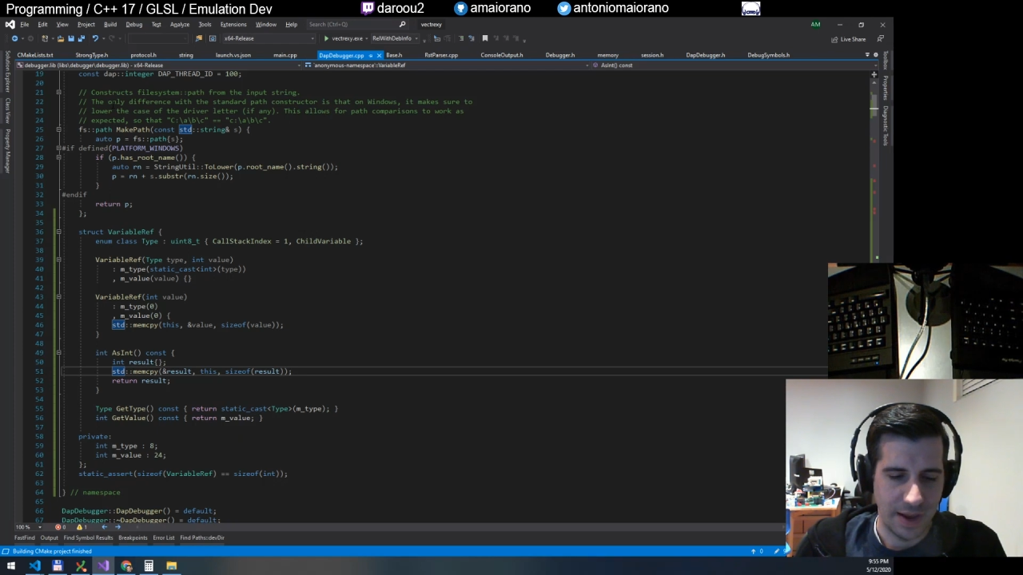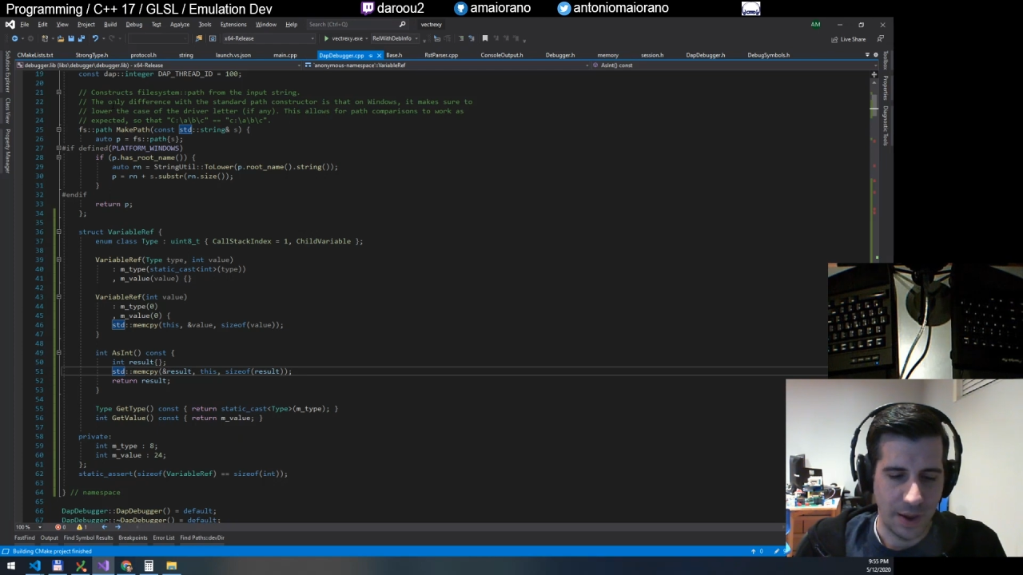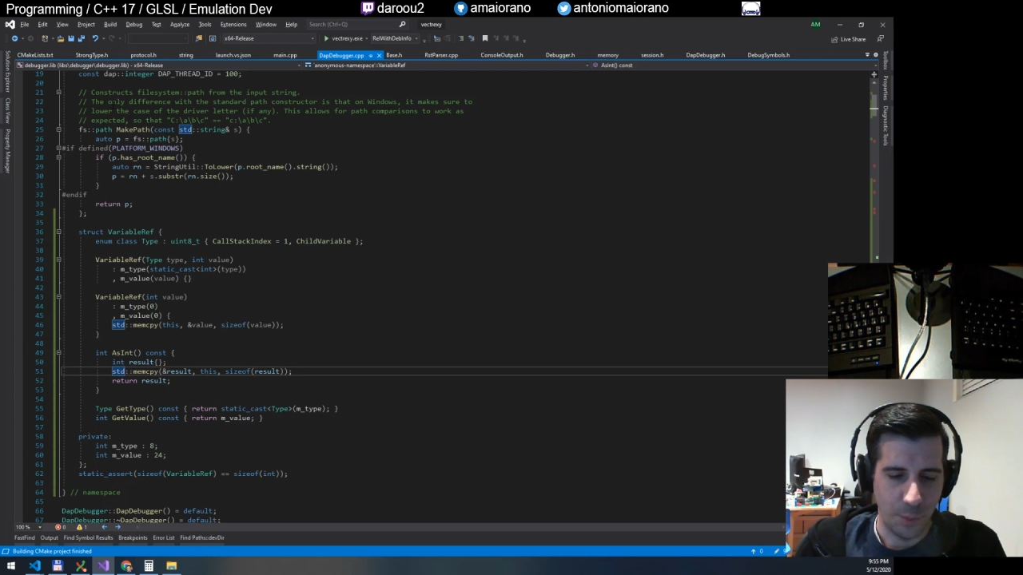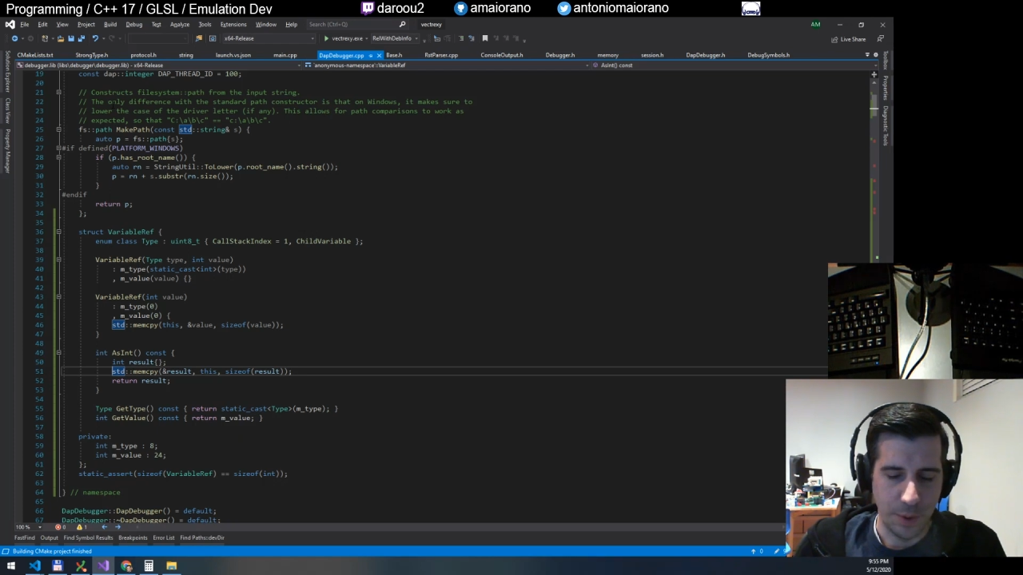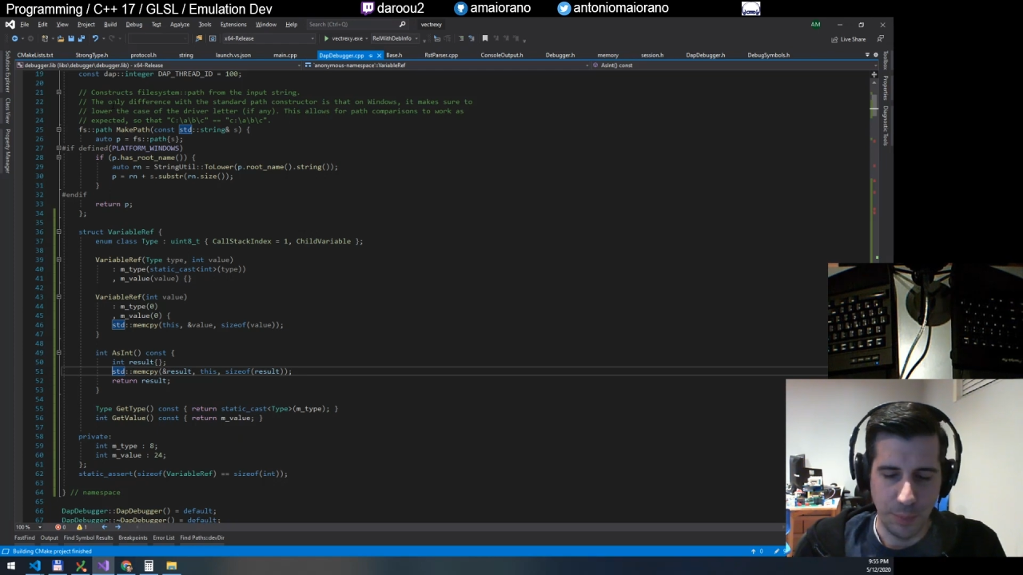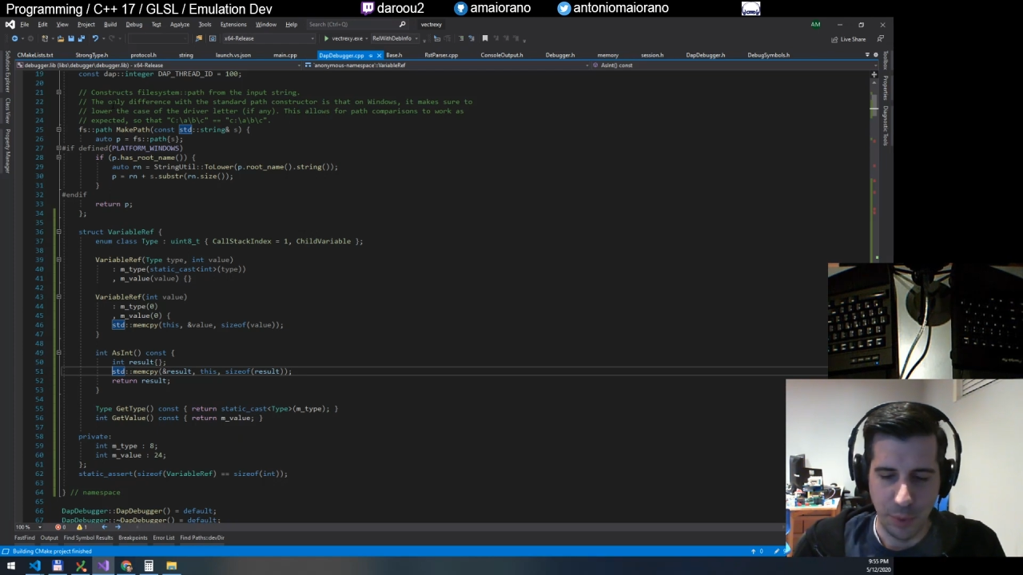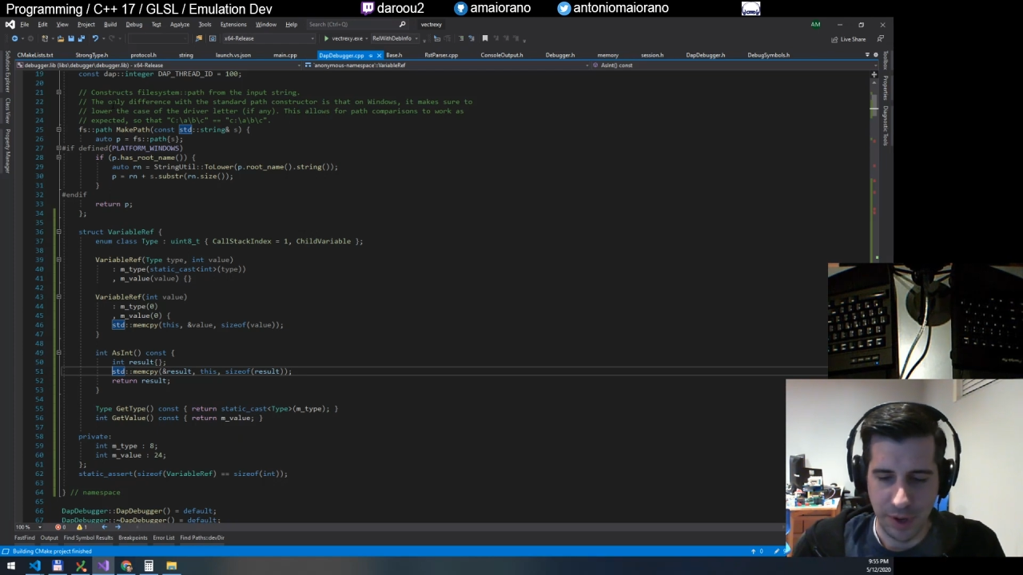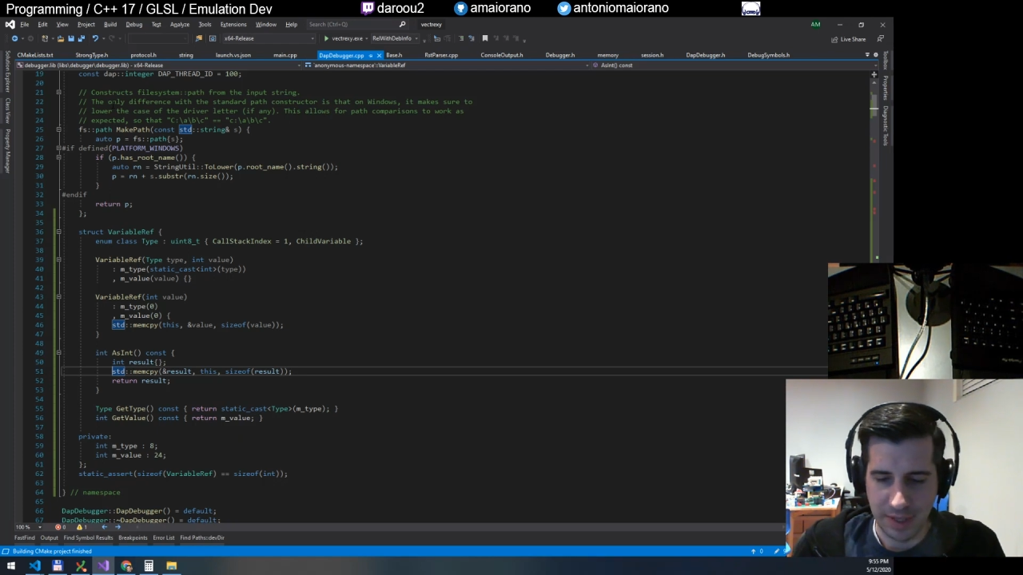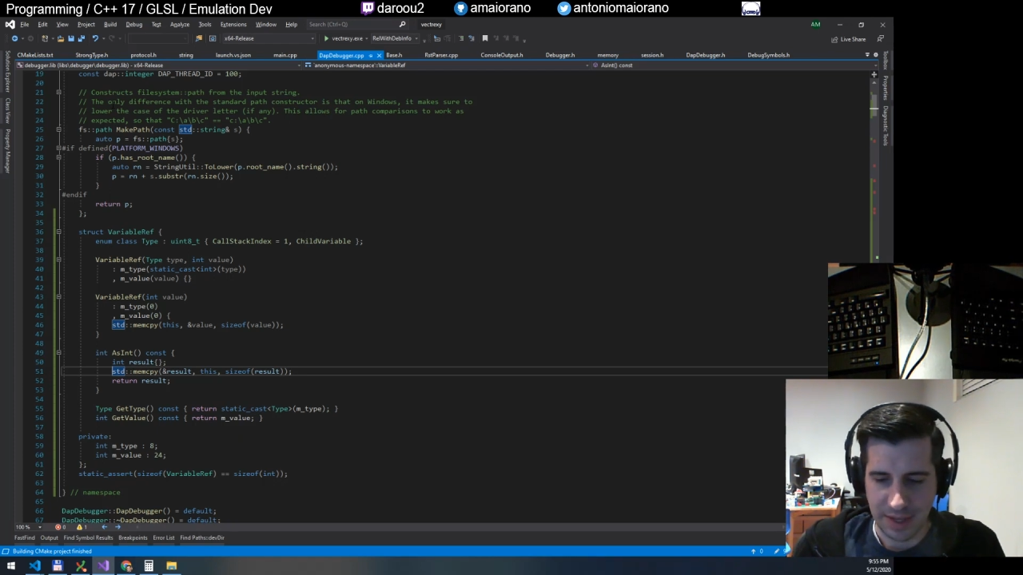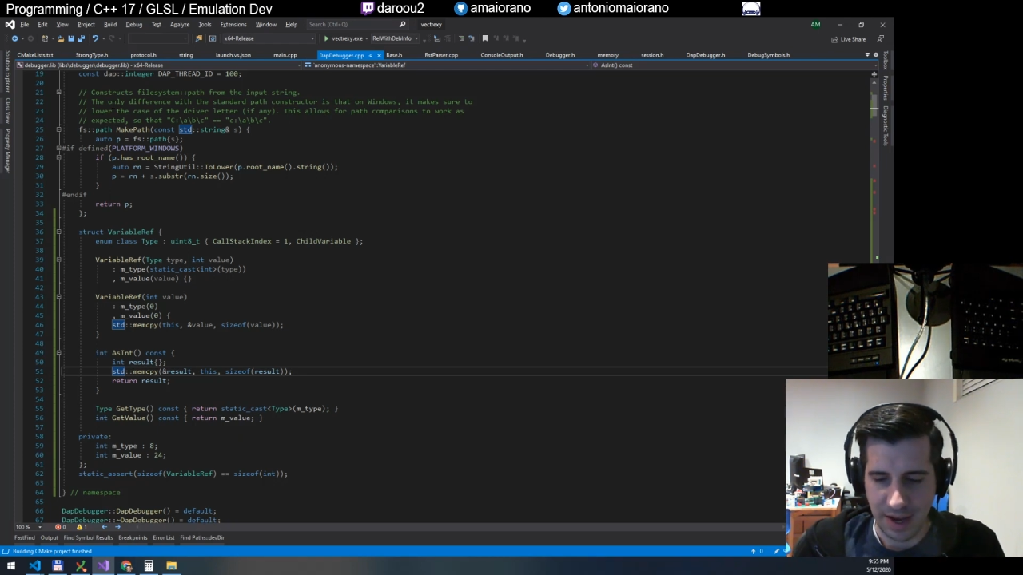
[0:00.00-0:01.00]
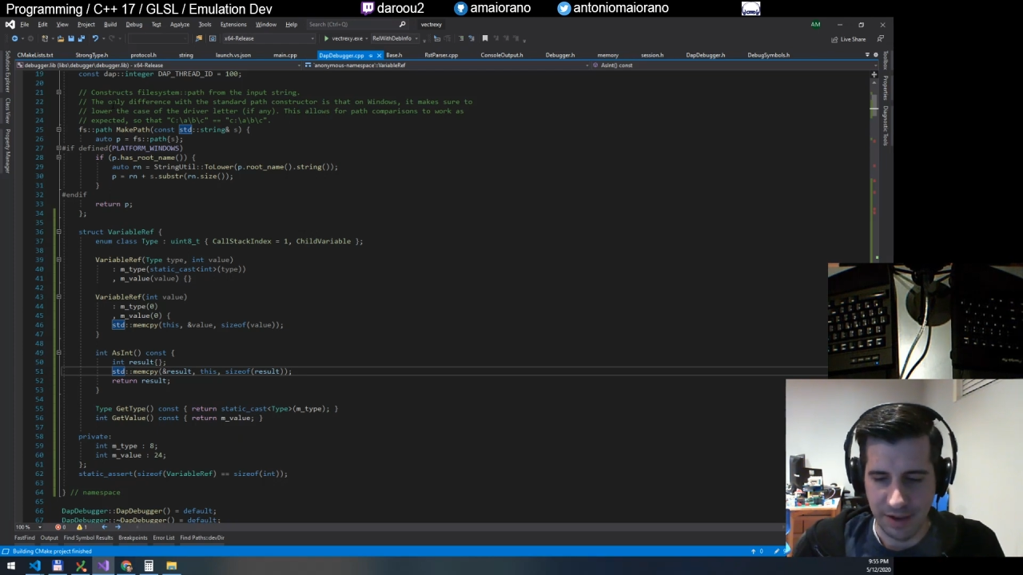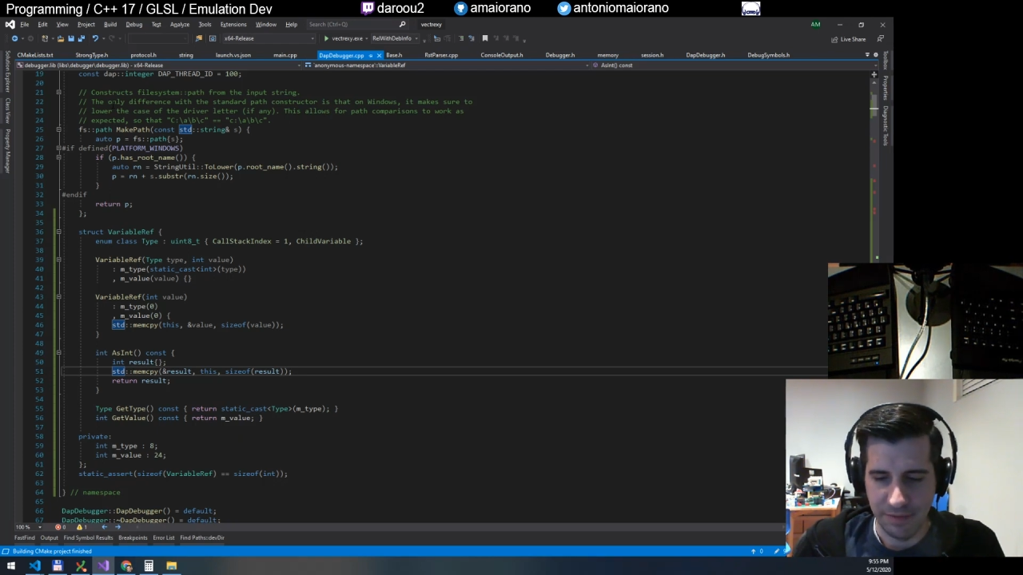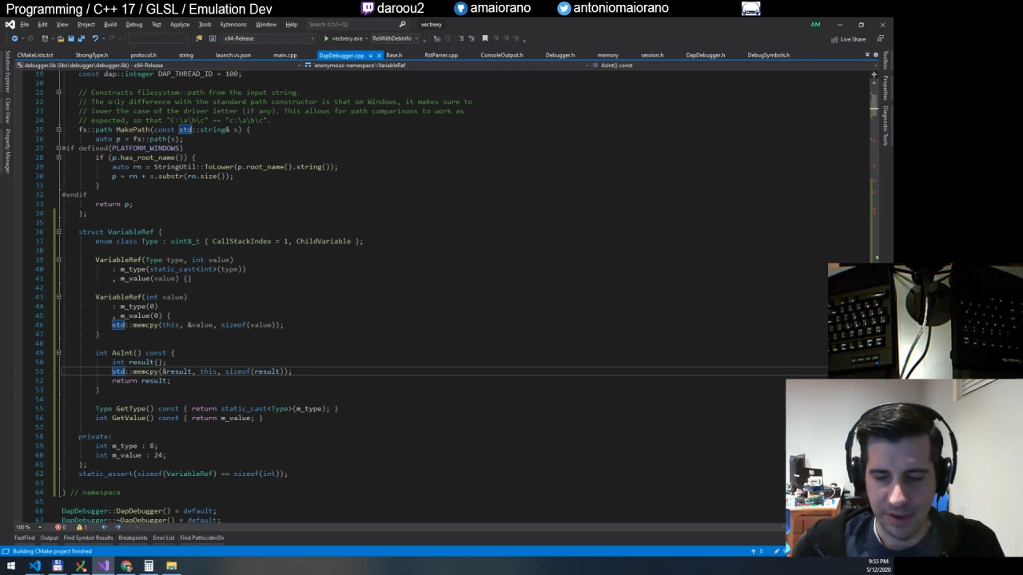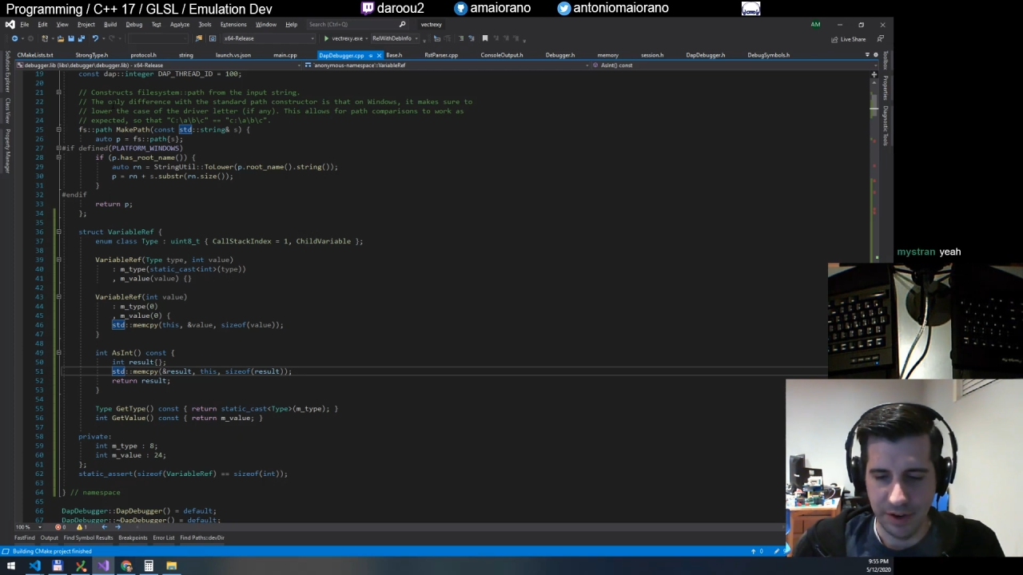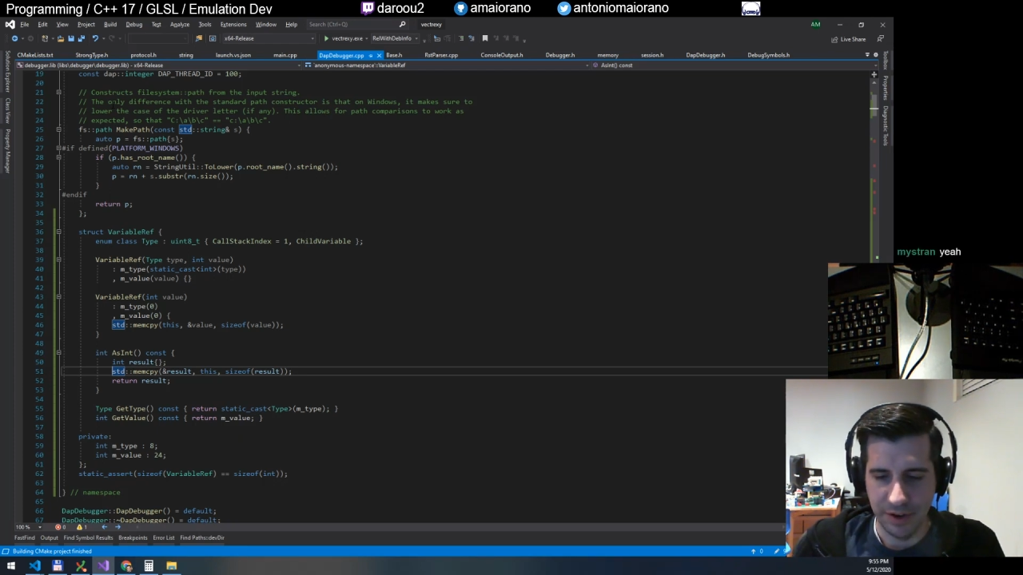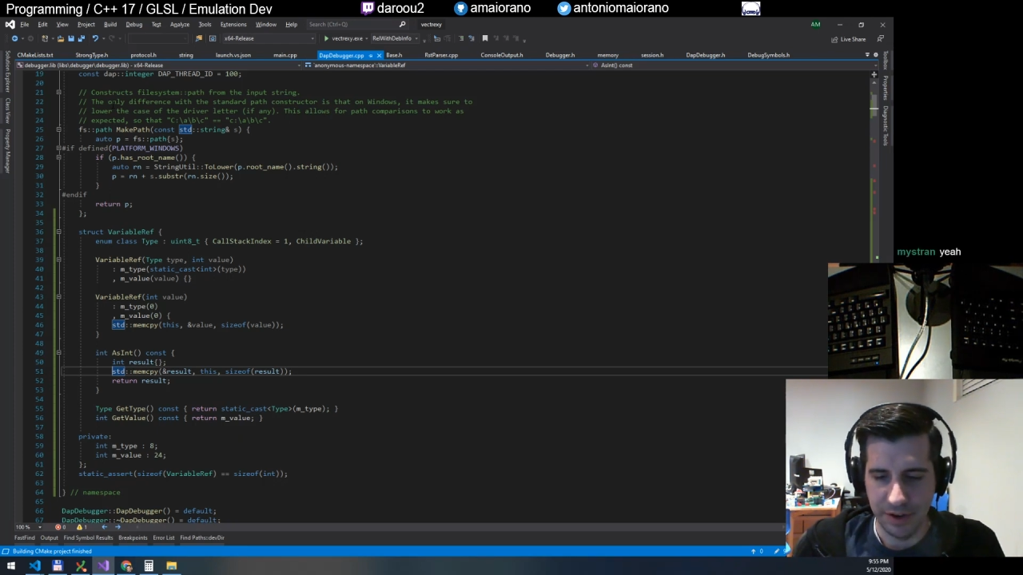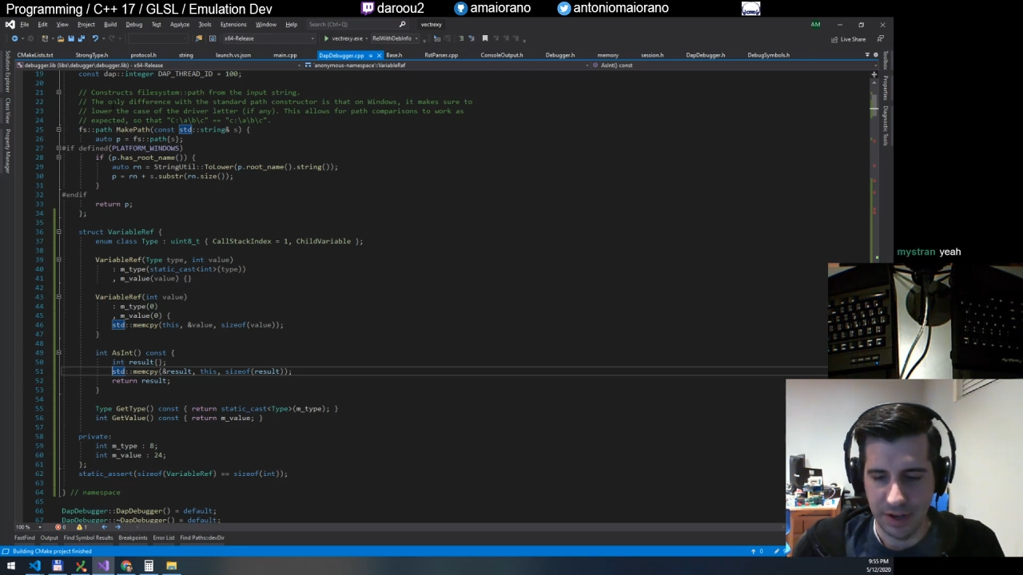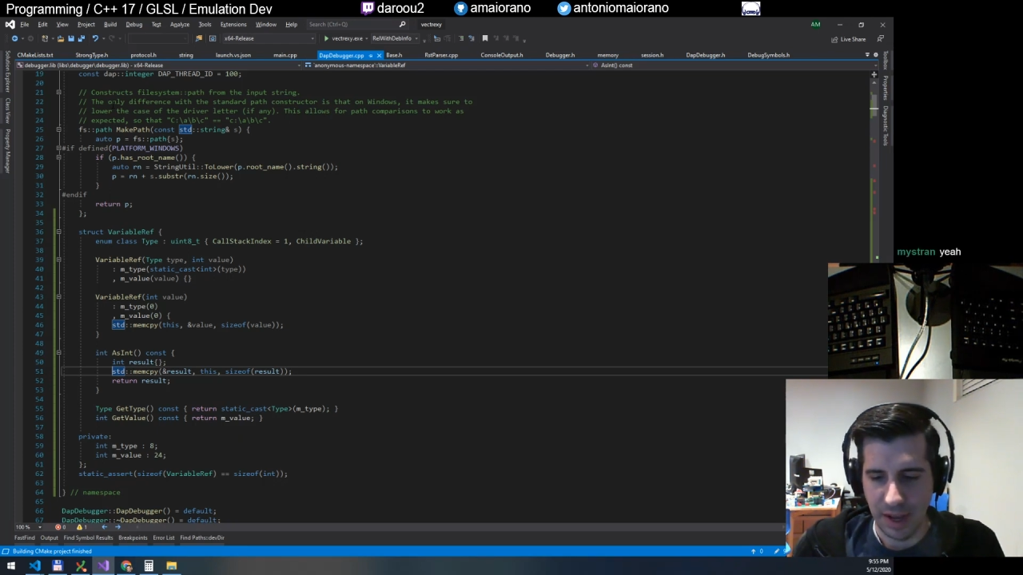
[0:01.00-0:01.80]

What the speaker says: at one point I figured